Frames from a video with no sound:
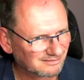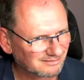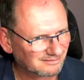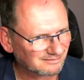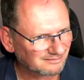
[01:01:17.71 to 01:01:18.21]

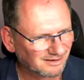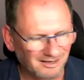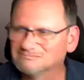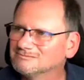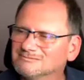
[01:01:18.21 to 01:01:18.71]

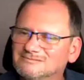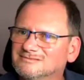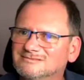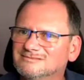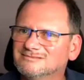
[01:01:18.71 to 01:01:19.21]
wow,
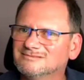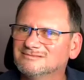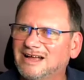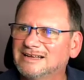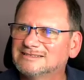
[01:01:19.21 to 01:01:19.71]

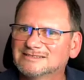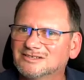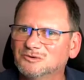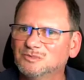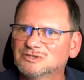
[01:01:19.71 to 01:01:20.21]
I so
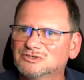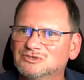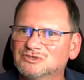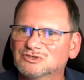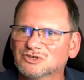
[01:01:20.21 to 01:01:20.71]
much
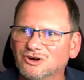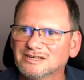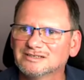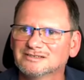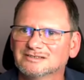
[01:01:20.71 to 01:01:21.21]

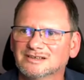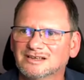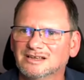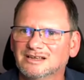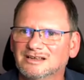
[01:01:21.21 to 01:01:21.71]
enjoyed
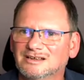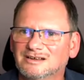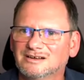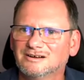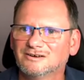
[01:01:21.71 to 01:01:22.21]

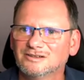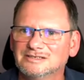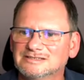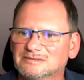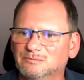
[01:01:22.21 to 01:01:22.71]
all
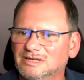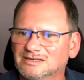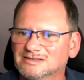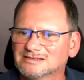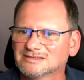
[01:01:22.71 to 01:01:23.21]
these
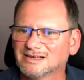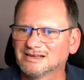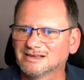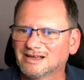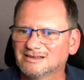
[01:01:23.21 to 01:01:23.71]
minutes, and
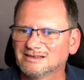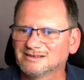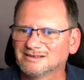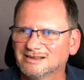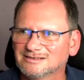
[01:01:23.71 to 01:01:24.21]

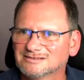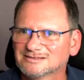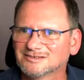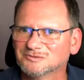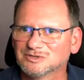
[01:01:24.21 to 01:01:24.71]
I
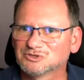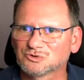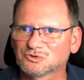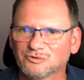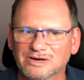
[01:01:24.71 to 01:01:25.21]
so much
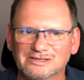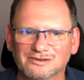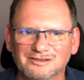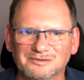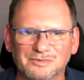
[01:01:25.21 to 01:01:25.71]
regret
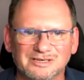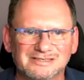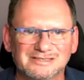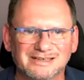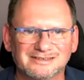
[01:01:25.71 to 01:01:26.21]
all the minutes
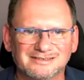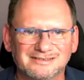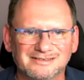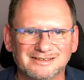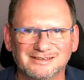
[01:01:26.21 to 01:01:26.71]
I
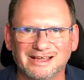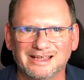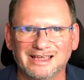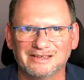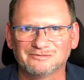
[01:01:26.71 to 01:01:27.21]

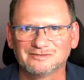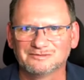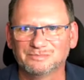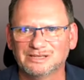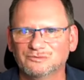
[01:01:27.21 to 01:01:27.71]
haven't
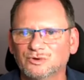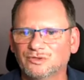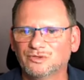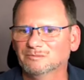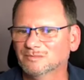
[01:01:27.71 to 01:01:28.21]
been with
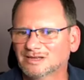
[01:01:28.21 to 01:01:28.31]
them.